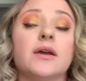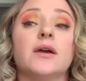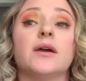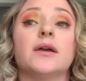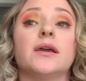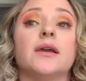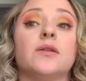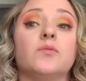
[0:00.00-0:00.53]

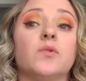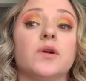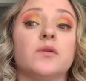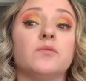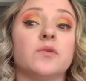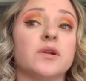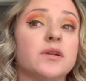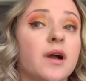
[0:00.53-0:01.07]
and
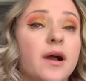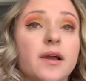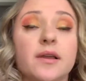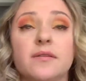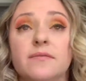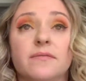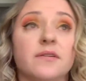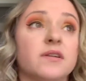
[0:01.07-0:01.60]
when we're not
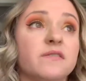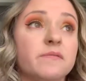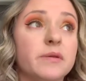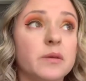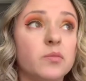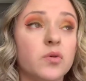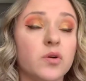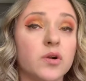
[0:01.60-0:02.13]
in front of
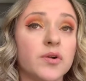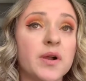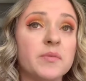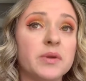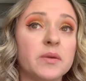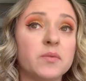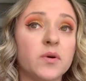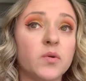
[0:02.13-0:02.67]
people or around
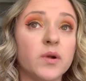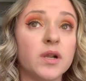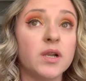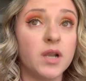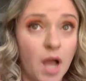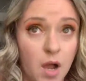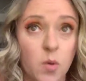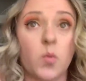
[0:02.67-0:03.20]
people, we're
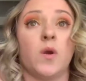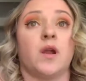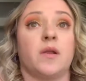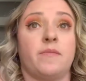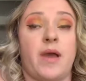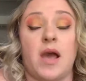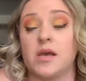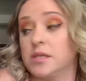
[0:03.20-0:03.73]
not wearing
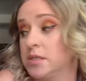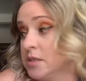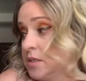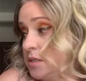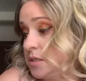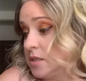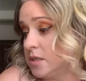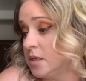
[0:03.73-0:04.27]

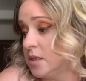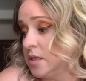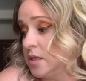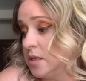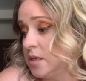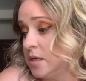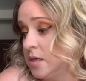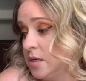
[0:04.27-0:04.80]
masks.
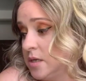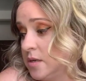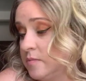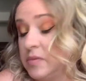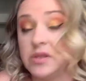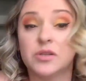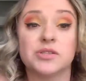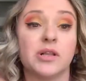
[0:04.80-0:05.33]

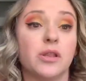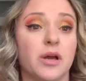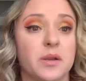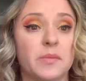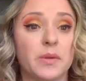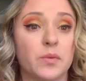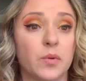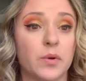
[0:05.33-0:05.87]
But there's a lot
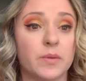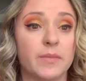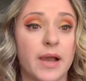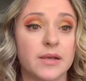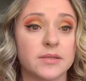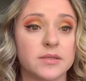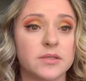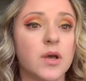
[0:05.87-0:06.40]
of people wearing
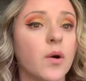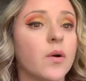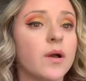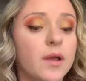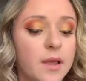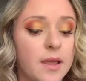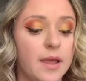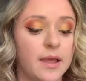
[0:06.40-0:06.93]
masks. So,
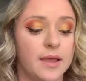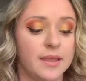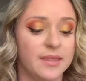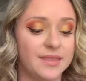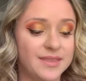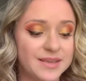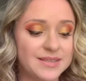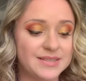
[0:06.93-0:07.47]

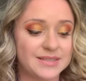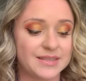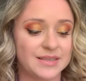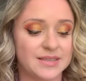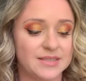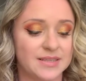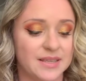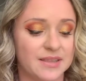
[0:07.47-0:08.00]
this
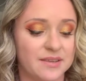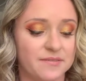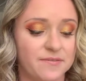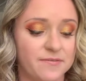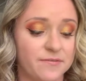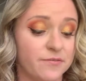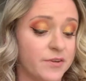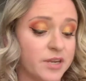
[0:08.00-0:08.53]
is the
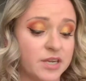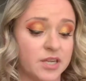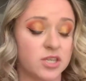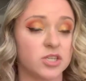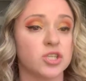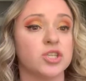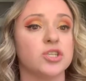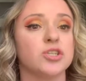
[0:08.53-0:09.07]

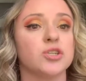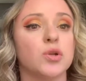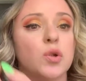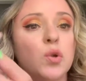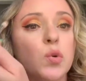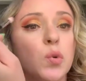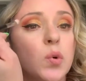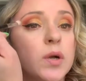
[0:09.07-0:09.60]
finished
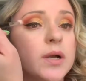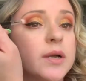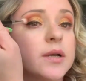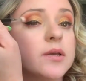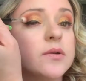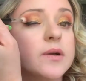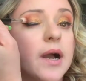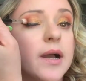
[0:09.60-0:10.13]
look.
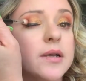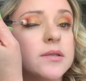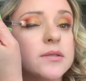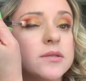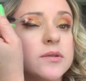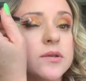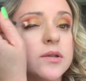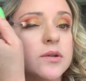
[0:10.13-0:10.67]
You
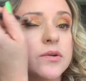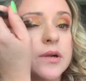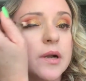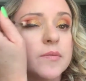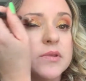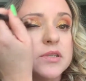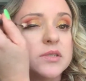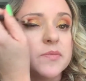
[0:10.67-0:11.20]
guys, you can
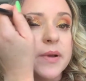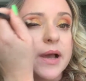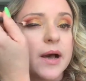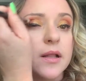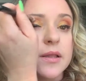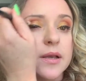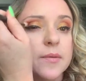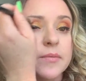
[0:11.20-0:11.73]
grab this
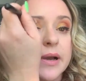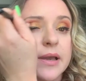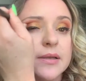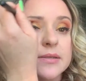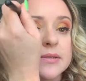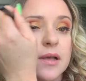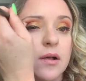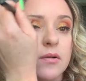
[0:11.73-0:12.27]
palette by
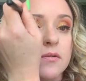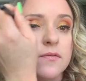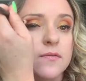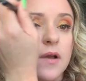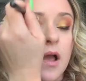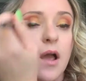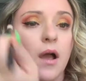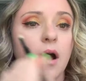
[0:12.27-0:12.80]
itself
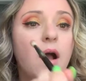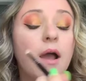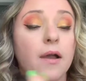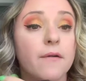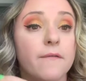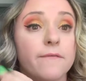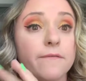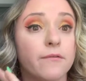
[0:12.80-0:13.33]

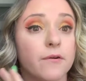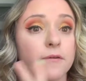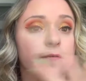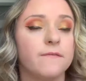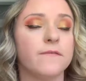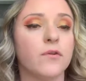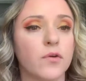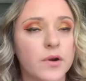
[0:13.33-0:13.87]
for
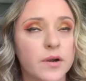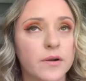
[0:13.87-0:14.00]
$49.